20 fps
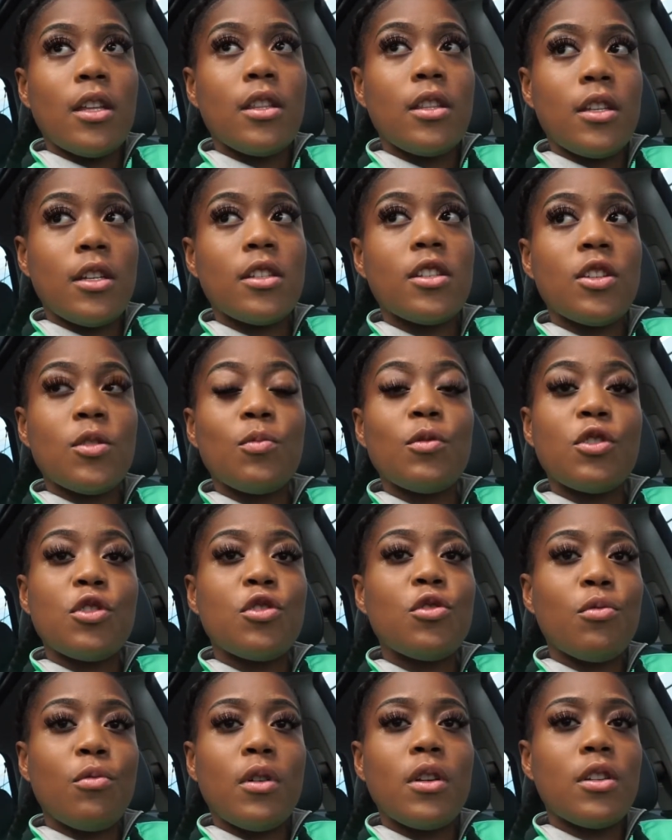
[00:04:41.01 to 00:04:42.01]
This is
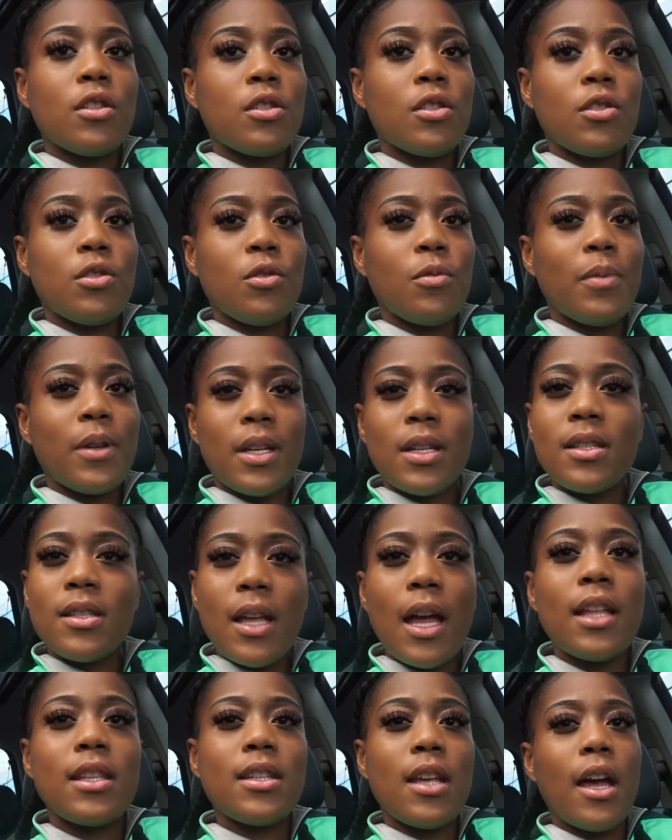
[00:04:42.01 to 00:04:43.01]
what you wanted to do, but it's
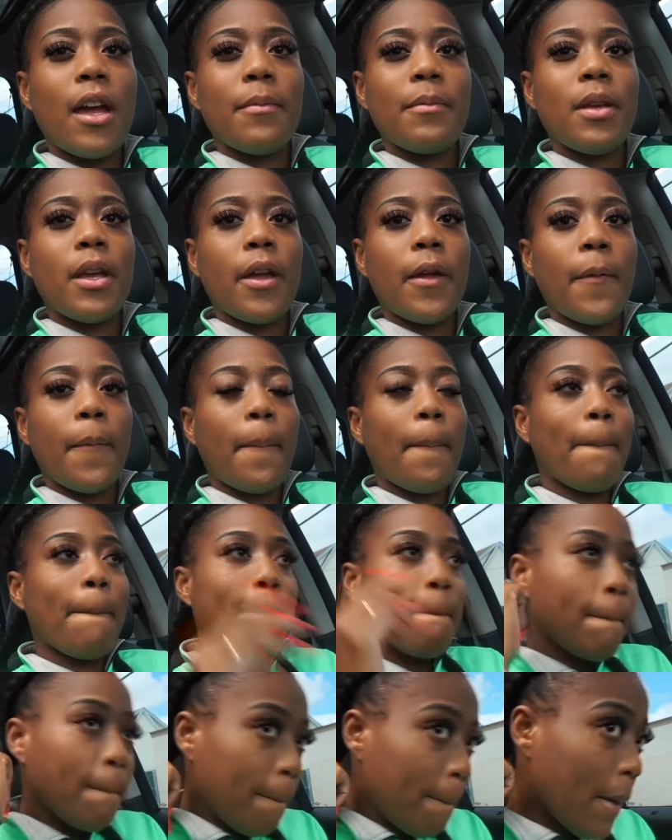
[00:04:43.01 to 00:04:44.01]
not time yet.
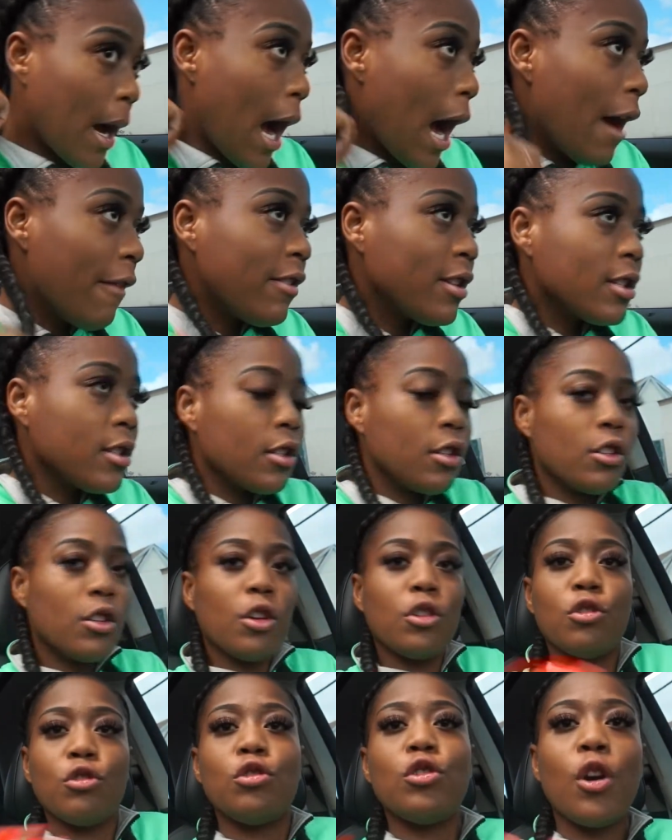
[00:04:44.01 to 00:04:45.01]
But obviously, you
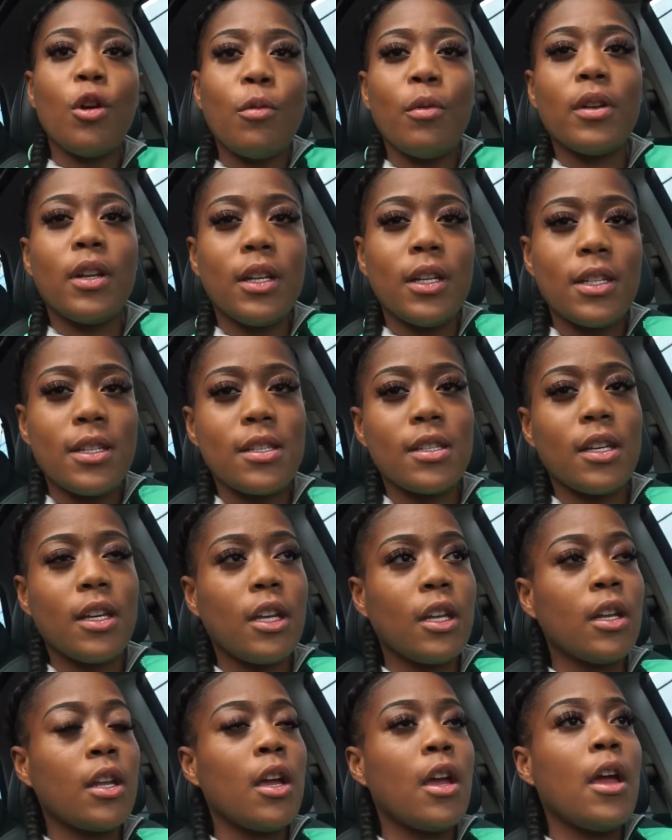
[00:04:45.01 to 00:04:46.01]
know, you don't want to
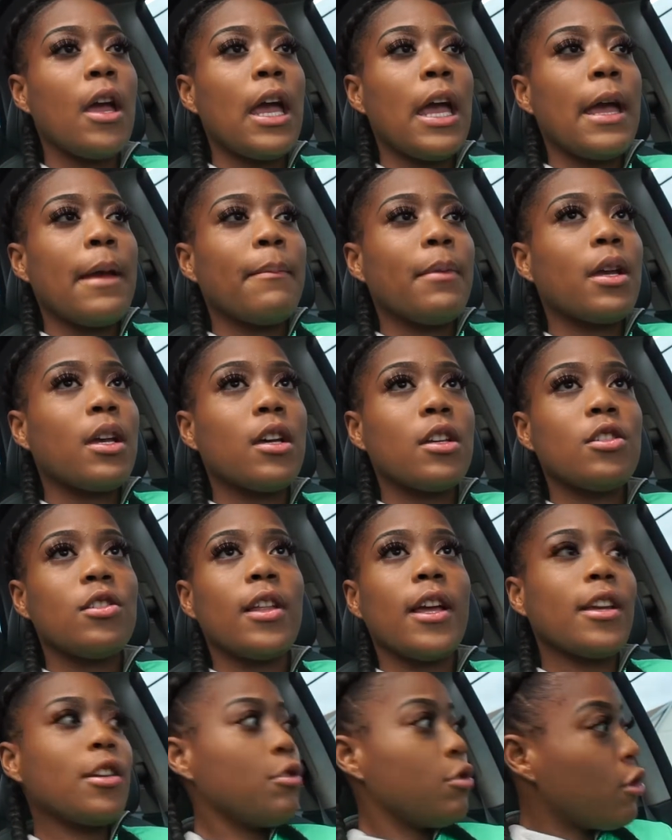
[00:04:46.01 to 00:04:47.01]
listen, because
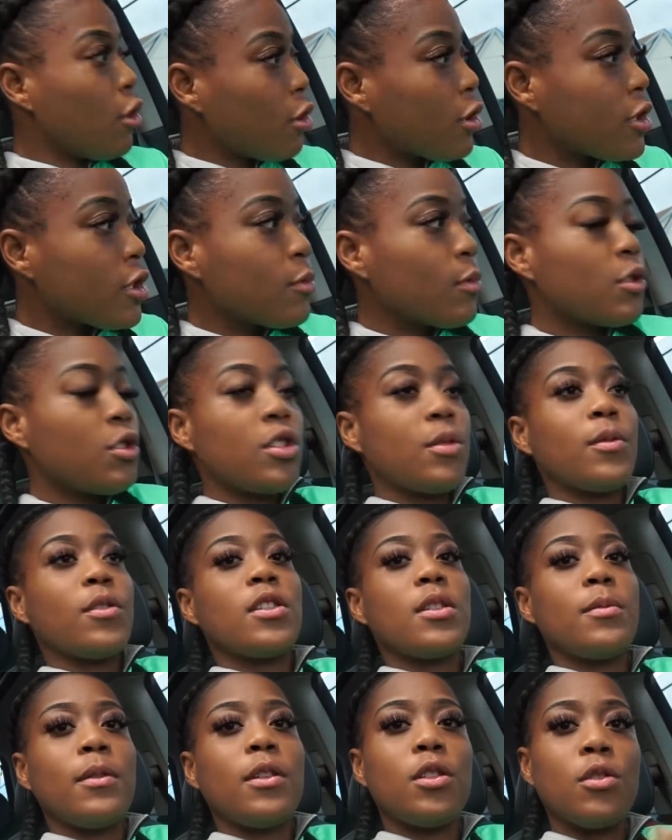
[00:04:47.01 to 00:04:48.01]
you're like, you know, this is what you're
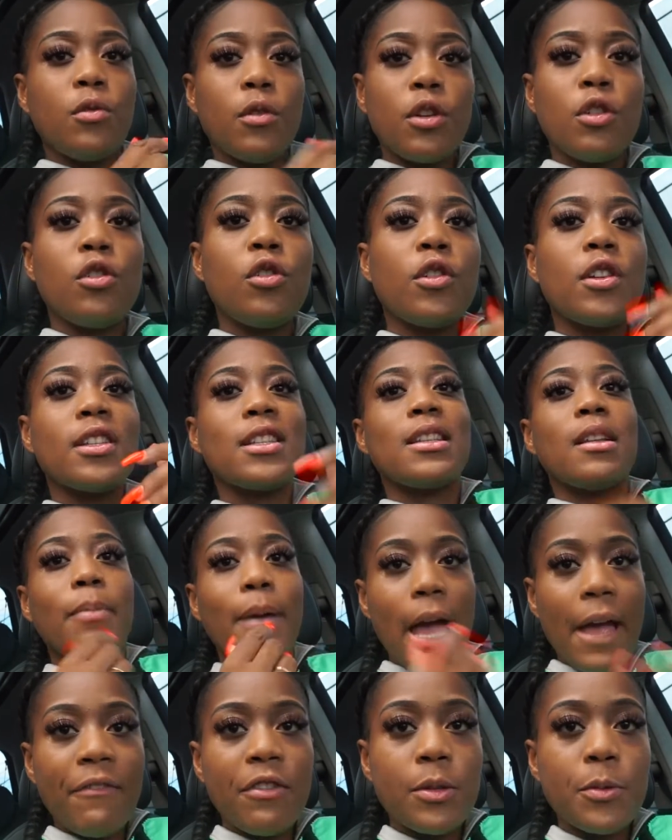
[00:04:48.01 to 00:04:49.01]
supposed to be doing. You know, this is the
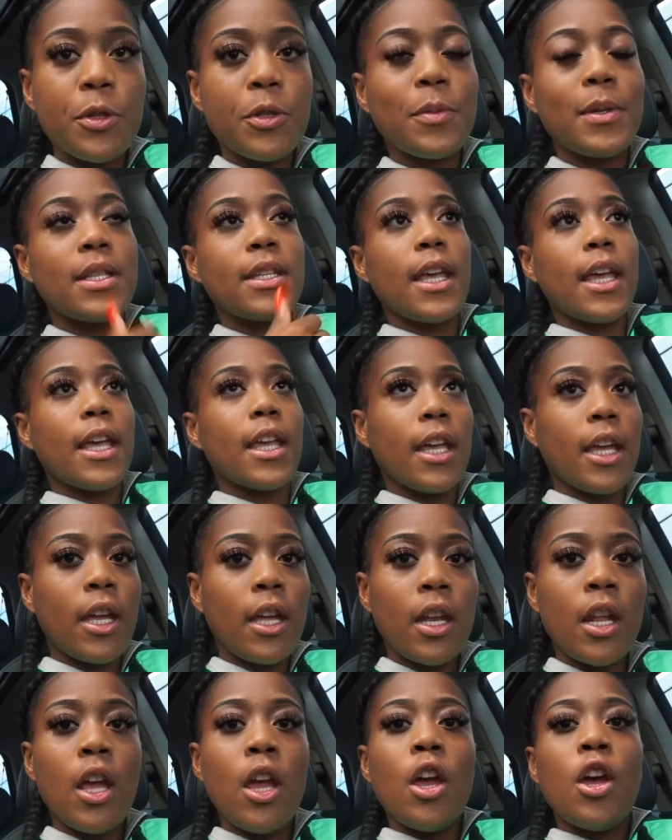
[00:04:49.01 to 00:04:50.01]
path you're supposed to be
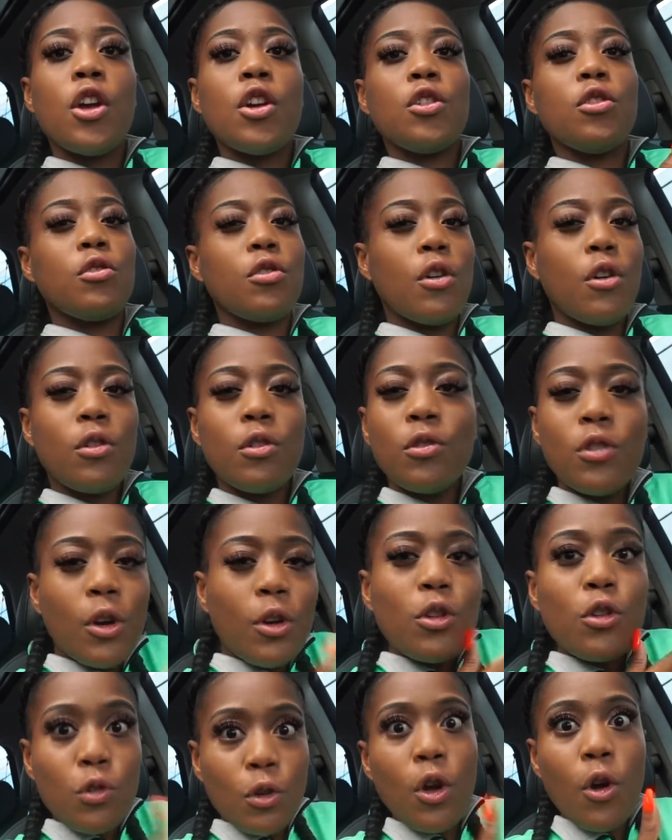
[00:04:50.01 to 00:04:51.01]
taking. You know
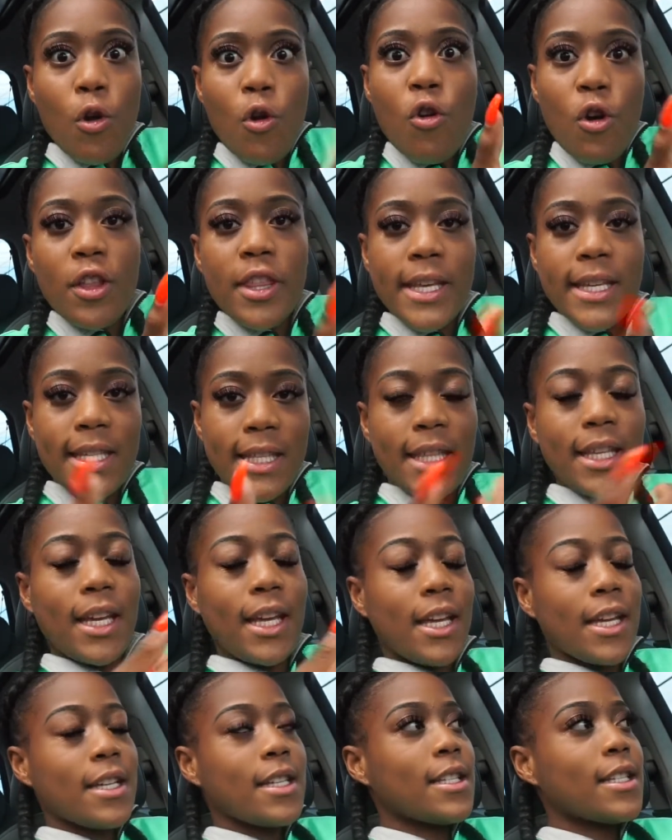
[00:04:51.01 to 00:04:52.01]
all these
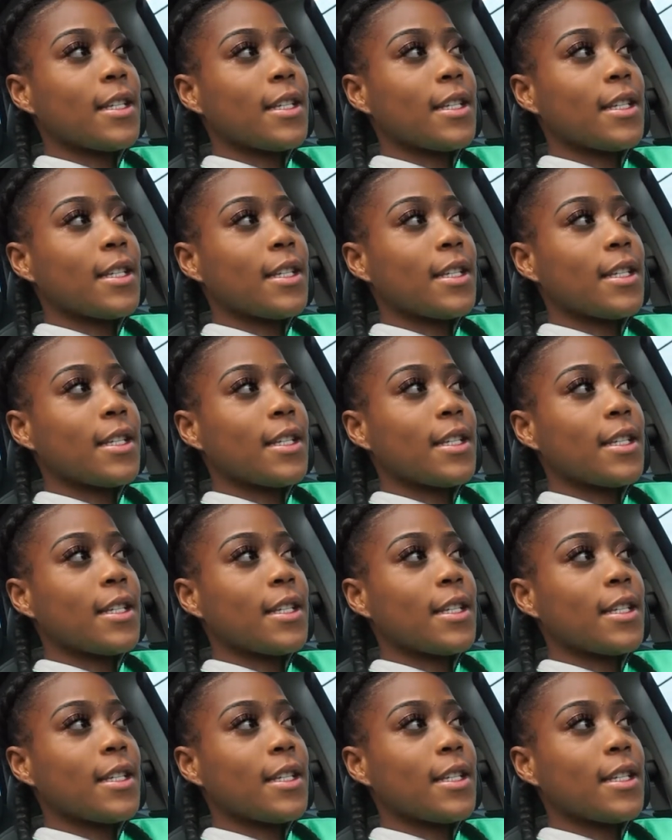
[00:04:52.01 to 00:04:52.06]
things.